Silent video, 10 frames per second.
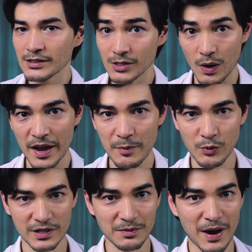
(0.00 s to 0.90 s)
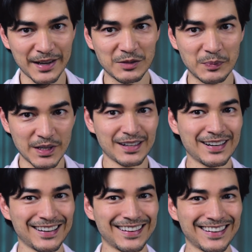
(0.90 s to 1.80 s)
So I am with my spear.
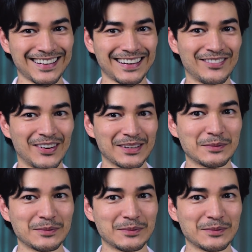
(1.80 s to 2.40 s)
Come on,